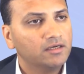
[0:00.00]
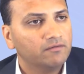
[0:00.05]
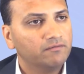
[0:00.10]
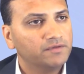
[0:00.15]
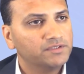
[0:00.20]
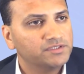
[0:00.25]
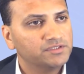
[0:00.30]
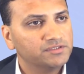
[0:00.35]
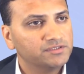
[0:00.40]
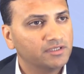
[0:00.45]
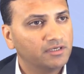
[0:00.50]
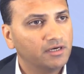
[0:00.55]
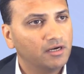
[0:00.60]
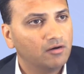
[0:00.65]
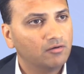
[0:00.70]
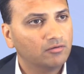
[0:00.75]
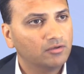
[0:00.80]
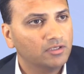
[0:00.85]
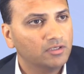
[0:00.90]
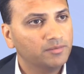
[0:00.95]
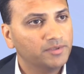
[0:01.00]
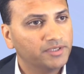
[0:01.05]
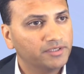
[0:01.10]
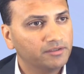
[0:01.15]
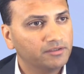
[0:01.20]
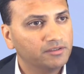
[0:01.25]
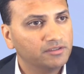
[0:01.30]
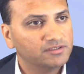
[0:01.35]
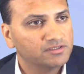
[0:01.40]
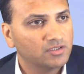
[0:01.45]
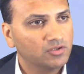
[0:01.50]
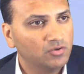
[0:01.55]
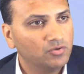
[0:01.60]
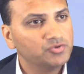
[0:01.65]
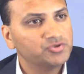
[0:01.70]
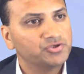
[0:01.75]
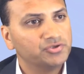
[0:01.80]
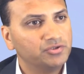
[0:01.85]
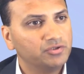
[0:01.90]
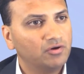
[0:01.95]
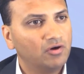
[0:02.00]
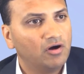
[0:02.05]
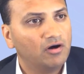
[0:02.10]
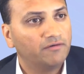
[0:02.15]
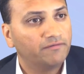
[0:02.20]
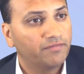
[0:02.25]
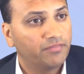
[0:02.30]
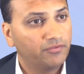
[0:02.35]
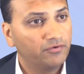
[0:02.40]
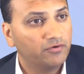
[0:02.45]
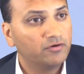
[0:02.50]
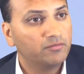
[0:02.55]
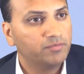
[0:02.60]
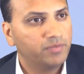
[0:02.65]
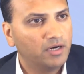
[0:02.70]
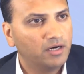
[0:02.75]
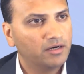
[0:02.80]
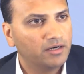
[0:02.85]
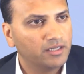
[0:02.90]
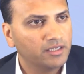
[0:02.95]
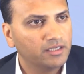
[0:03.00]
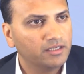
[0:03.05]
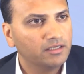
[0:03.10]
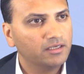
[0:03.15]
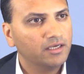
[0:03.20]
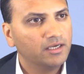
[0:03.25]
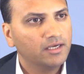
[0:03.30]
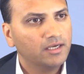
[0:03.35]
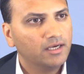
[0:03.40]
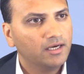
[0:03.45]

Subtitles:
which is around limited disclosure of third-party